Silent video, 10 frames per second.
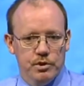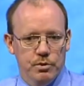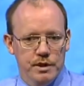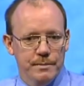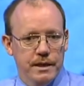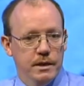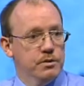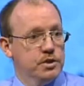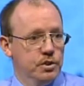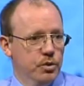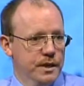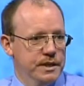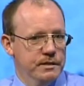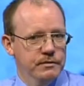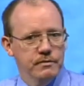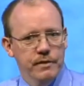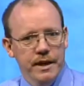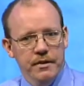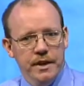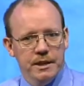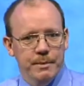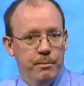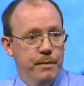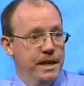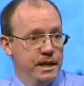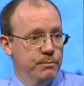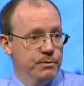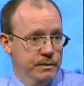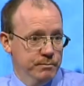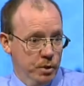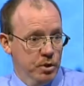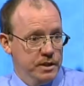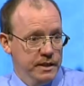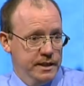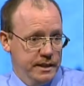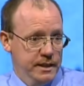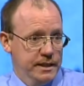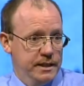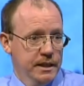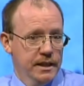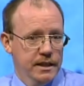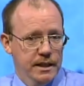stories about ghost stories and reading things about mediums in books and things like this,